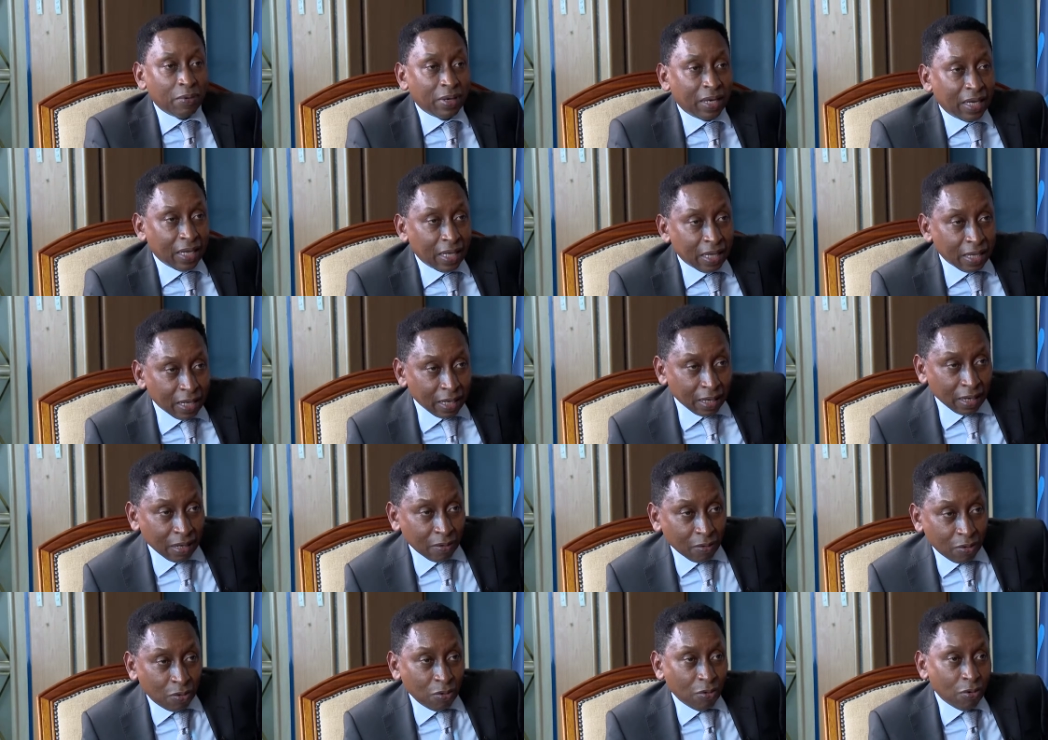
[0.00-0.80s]
We can
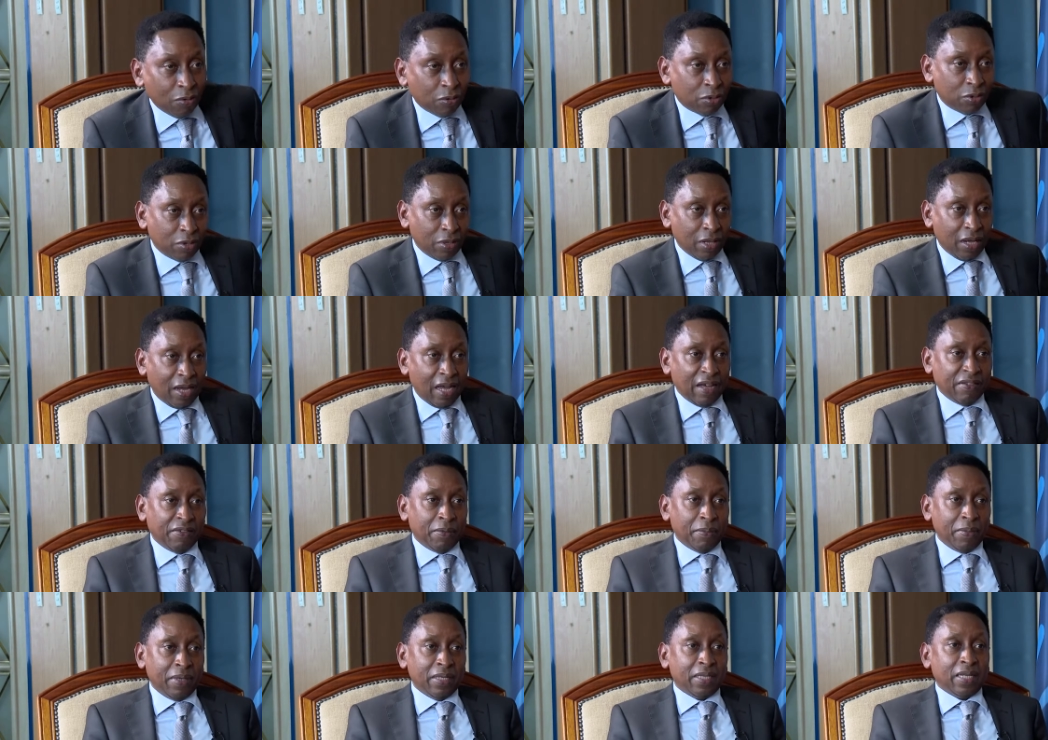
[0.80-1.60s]
then go to the
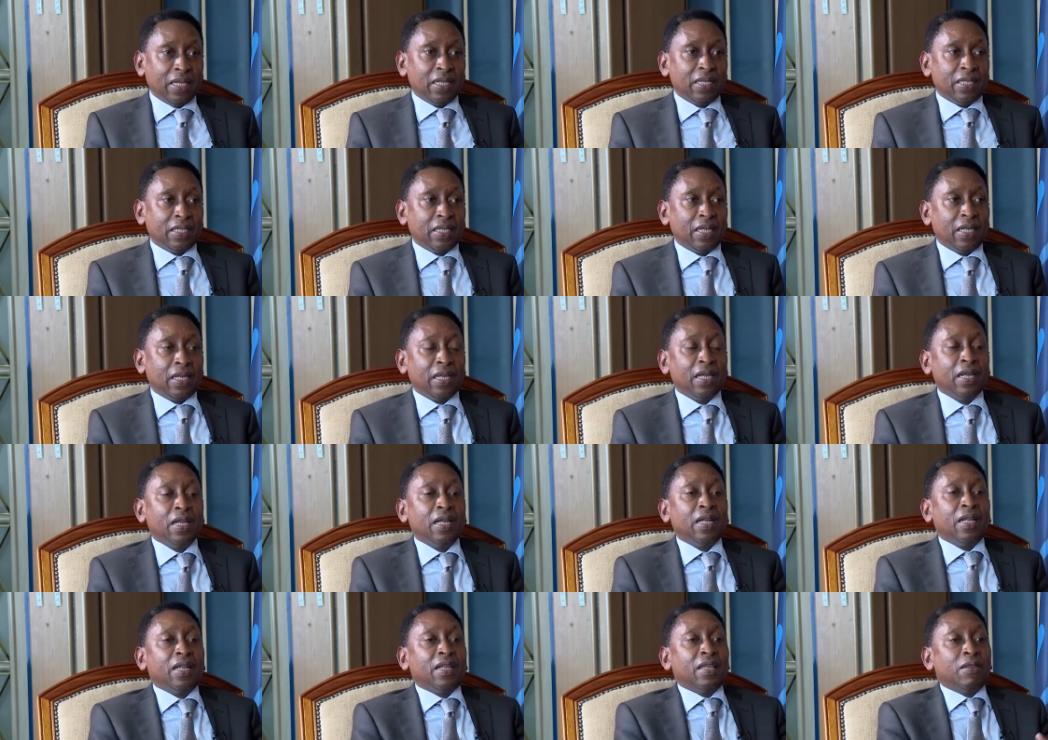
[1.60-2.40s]
government and say,
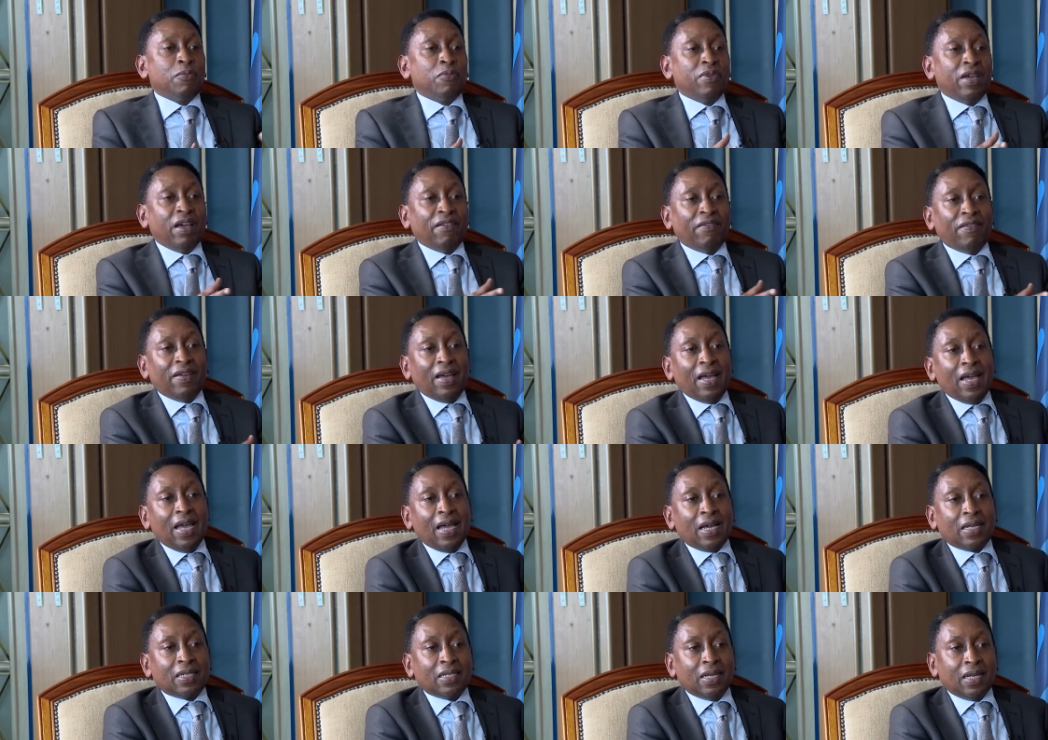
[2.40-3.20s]
we have
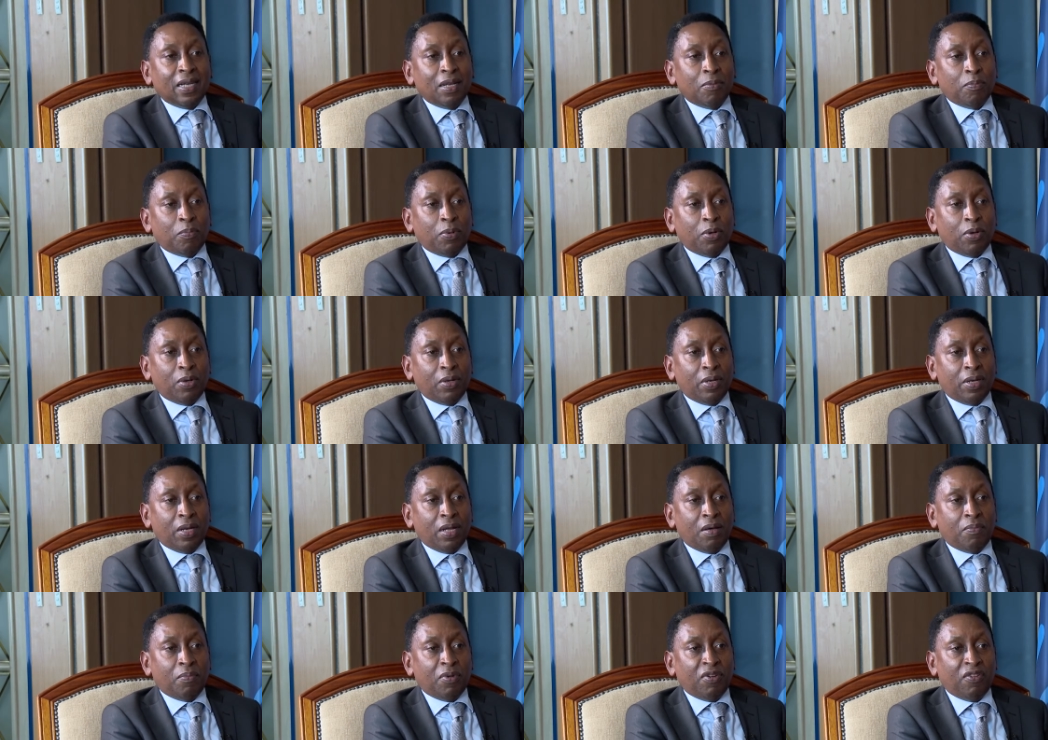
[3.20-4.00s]
X
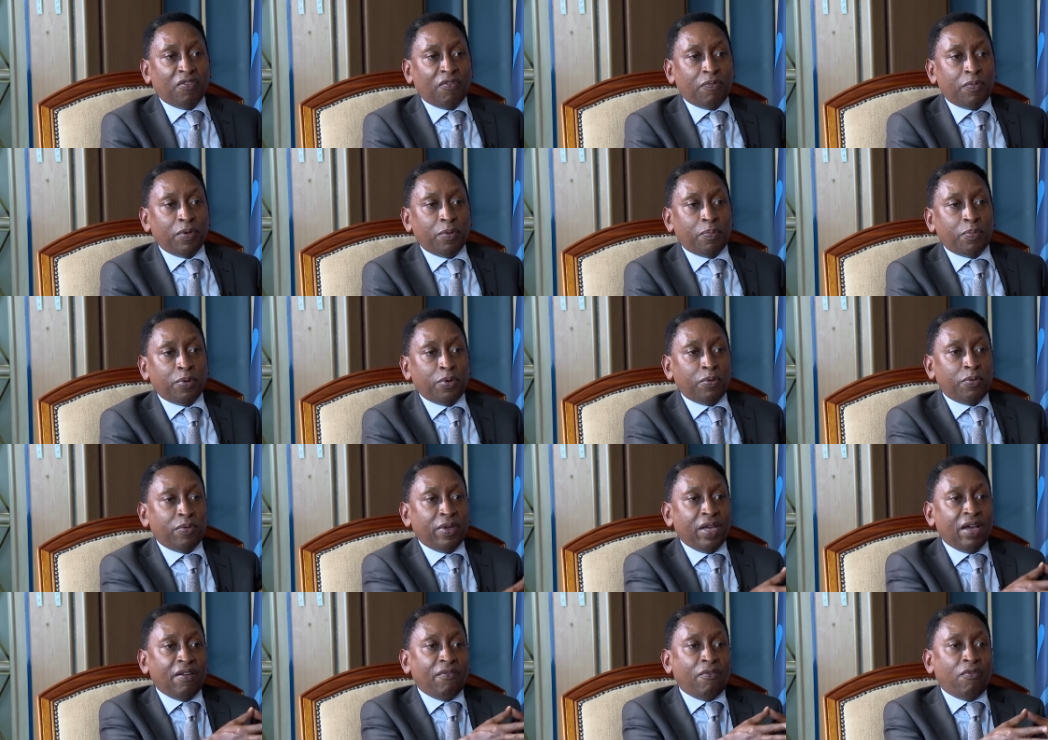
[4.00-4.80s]
unemployed number of people,
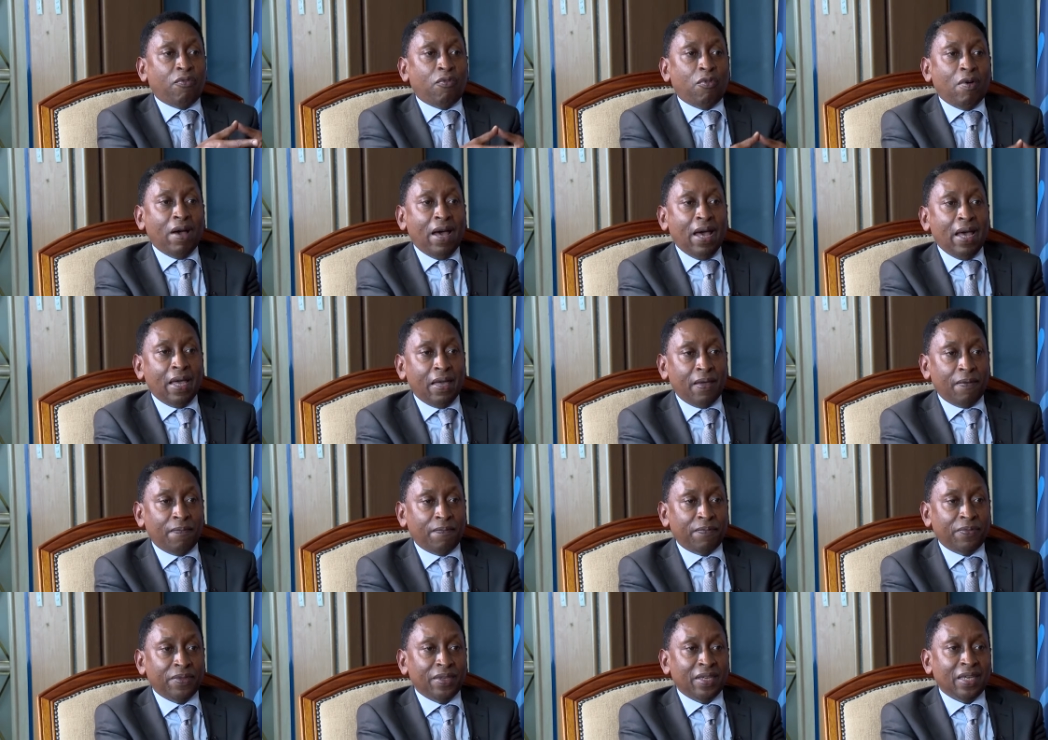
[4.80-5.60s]
we have
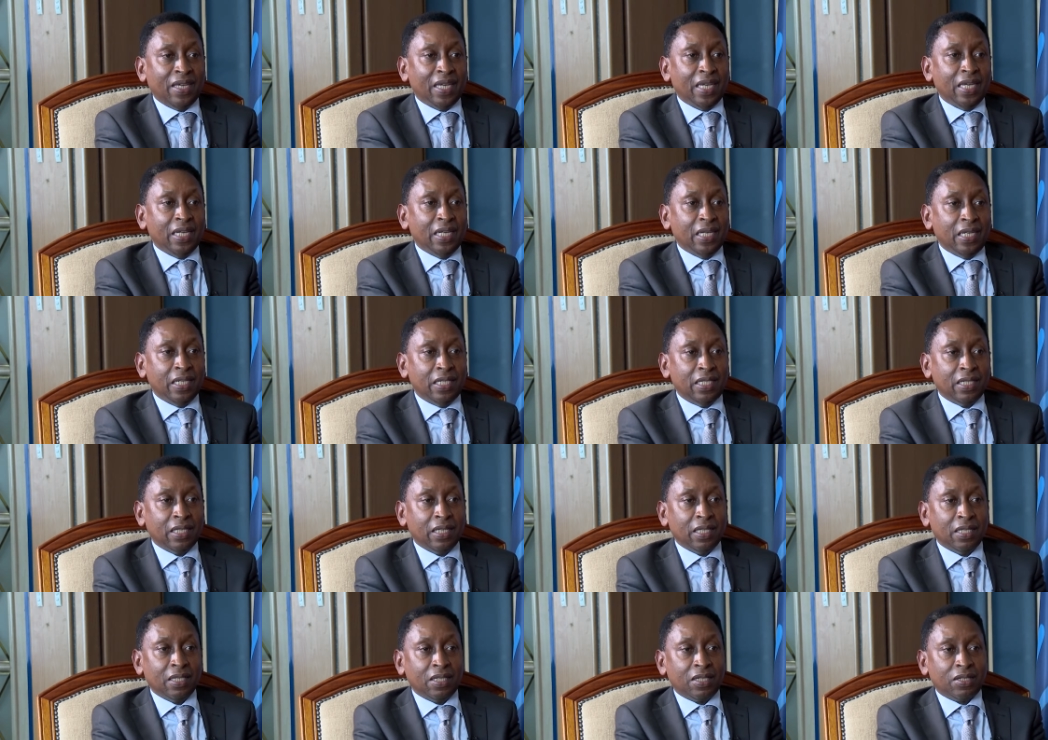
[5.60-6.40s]
Y
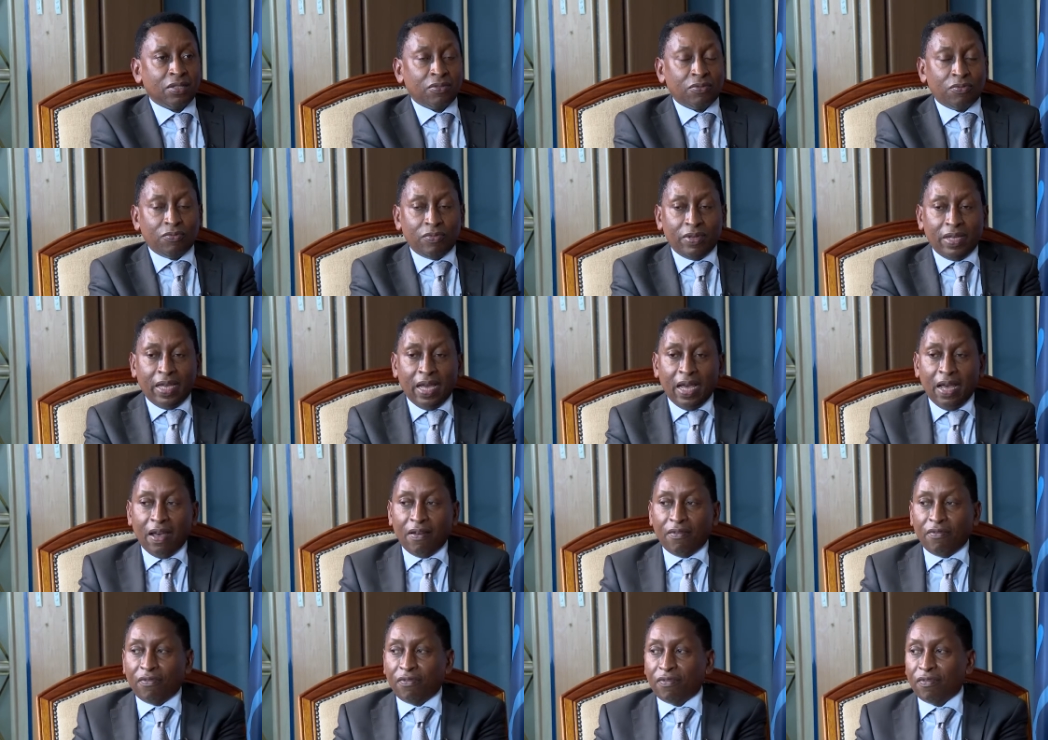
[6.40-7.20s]
indigents, we
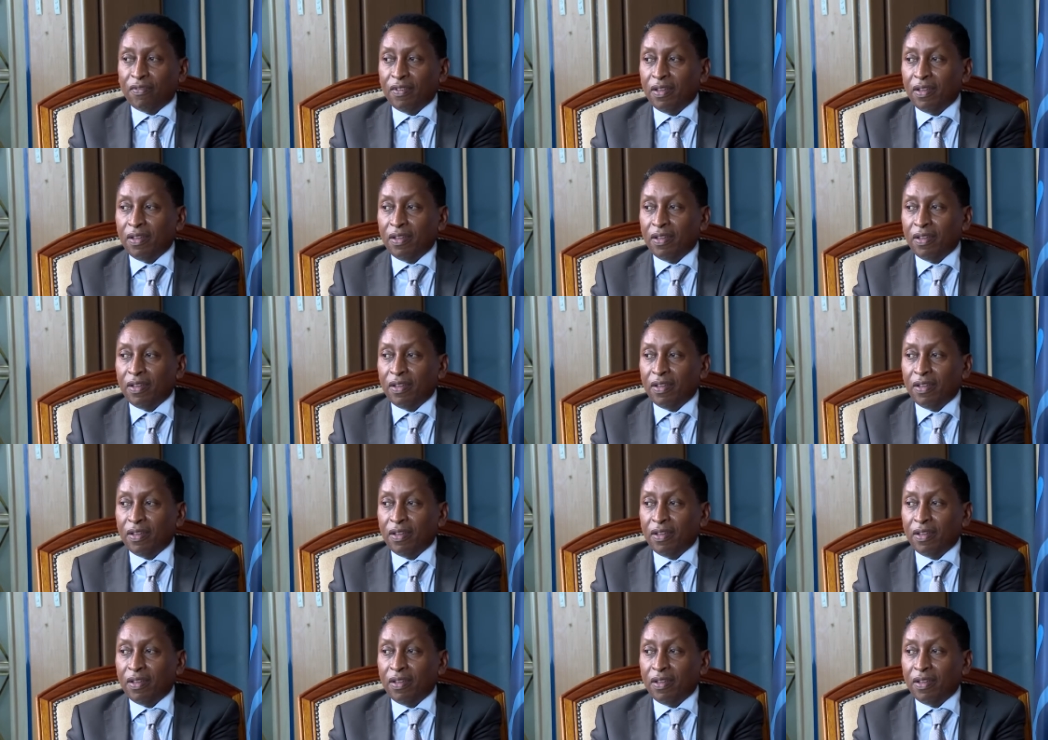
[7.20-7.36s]
have